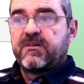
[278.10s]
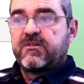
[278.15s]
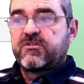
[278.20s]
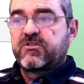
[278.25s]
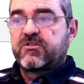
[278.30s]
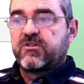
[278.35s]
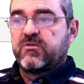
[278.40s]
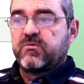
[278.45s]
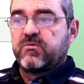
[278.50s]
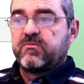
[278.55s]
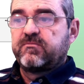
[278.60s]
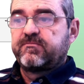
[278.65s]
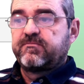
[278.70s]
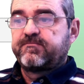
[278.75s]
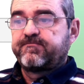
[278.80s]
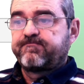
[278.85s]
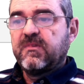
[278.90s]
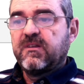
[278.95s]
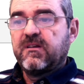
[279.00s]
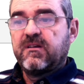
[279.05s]
So
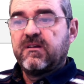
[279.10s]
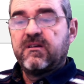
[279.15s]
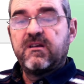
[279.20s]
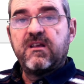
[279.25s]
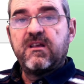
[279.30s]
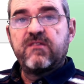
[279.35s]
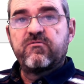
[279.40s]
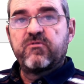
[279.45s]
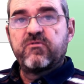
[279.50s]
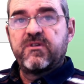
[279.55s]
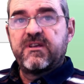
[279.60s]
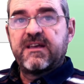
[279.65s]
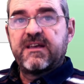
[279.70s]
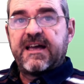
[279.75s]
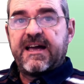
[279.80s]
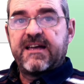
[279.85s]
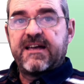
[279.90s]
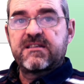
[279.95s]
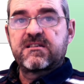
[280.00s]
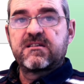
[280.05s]
if
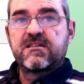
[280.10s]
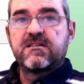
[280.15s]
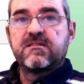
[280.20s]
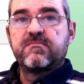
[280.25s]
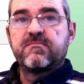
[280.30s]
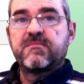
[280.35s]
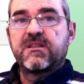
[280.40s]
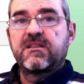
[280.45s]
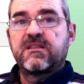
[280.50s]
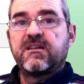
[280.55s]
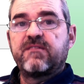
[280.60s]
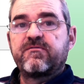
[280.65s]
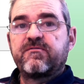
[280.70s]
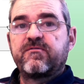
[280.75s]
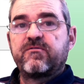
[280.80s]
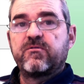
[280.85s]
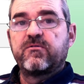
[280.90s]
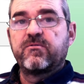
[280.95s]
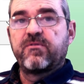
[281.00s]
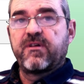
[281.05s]
we ask Matlab
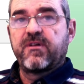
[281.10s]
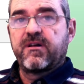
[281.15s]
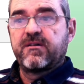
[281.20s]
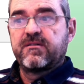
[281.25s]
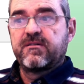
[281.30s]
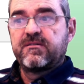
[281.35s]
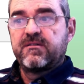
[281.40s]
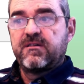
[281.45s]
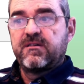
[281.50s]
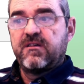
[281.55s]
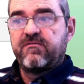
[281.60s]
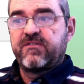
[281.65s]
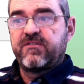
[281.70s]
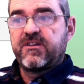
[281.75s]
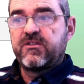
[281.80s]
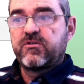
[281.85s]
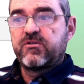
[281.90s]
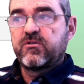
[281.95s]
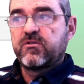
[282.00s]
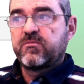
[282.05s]
for the
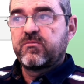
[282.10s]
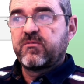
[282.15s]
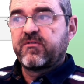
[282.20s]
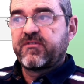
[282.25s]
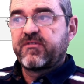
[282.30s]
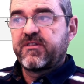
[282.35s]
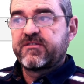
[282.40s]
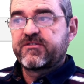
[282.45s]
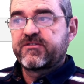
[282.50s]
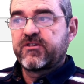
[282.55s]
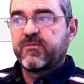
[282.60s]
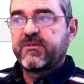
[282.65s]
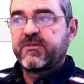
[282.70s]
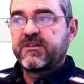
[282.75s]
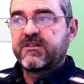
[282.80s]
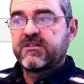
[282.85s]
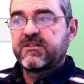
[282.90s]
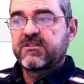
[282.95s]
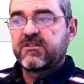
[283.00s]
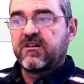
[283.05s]
infinity norm of this
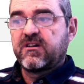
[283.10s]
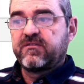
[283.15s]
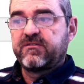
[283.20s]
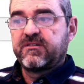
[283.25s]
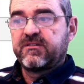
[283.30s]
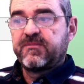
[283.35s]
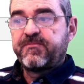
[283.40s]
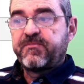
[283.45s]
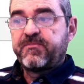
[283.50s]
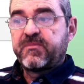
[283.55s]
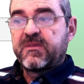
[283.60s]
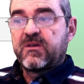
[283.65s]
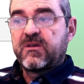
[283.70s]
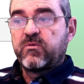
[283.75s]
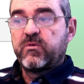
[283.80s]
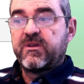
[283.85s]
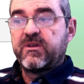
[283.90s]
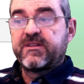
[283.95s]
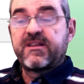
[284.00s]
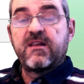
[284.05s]
nominal stuff,
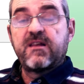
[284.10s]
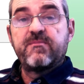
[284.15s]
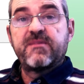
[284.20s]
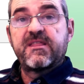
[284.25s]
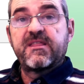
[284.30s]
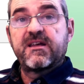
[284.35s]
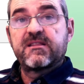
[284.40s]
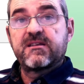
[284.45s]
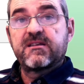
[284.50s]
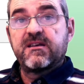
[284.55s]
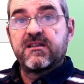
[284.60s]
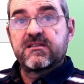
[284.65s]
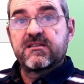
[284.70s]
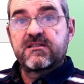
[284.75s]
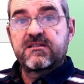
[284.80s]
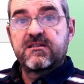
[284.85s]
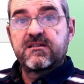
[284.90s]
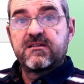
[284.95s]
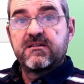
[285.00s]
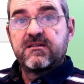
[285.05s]
will tell me that
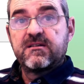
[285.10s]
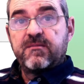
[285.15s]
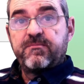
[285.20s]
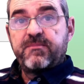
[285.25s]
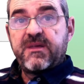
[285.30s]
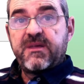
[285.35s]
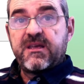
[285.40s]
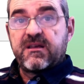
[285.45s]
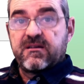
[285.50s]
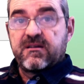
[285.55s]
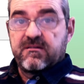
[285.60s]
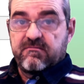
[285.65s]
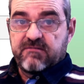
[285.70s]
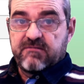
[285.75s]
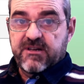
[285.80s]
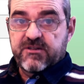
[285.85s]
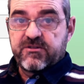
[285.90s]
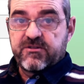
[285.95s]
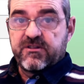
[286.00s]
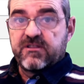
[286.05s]
its peak
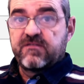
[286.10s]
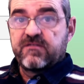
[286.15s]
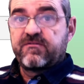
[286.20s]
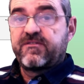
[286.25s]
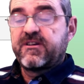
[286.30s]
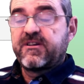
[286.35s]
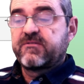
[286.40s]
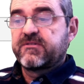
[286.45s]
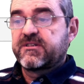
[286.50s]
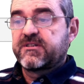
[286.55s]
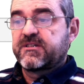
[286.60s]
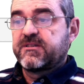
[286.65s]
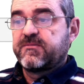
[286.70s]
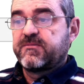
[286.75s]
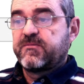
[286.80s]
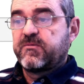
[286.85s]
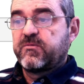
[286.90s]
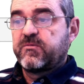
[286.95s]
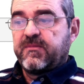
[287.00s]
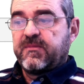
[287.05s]
resonant frequency
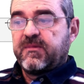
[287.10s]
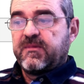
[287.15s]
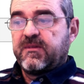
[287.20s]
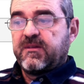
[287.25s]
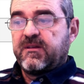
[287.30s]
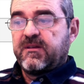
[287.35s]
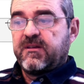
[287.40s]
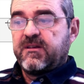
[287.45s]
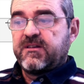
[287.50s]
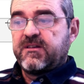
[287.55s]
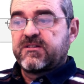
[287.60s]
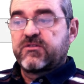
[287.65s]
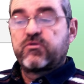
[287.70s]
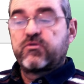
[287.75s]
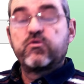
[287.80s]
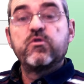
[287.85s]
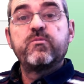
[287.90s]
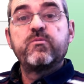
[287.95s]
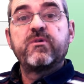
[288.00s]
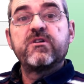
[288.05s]
is
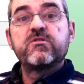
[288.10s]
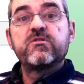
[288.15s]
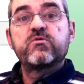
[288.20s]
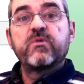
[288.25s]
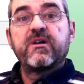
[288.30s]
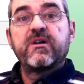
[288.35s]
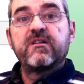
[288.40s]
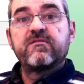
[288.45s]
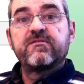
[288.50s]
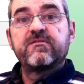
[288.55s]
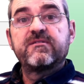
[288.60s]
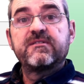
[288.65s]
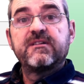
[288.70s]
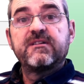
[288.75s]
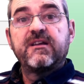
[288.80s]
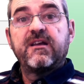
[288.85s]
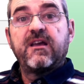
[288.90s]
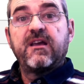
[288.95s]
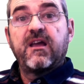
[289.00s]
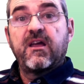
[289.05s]
2.12
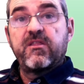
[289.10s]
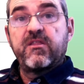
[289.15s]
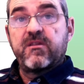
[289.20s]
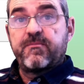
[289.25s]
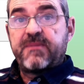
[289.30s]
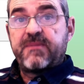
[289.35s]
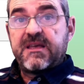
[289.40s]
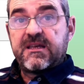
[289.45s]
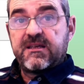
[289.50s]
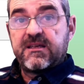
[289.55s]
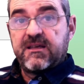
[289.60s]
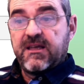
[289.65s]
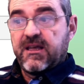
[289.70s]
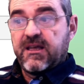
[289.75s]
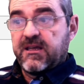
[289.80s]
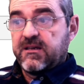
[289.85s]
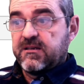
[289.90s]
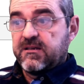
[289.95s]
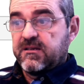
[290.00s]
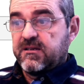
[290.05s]
and the peak
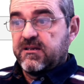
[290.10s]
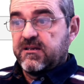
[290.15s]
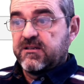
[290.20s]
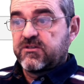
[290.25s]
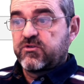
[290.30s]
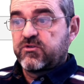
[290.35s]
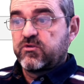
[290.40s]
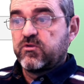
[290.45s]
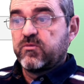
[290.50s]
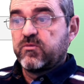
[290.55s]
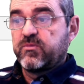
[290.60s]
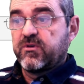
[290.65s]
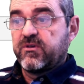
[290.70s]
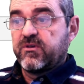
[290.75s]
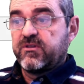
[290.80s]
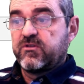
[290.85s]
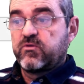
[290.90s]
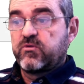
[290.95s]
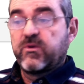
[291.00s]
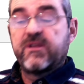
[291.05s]
gain is
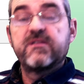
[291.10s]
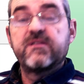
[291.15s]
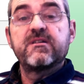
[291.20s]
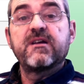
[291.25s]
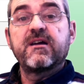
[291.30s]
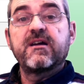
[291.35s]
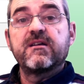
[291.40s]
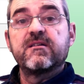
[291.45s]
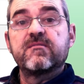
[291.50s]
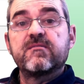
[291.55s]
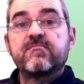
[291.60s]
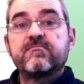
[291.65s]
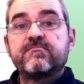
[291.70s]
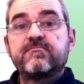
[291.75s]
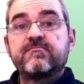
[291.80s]
2.29.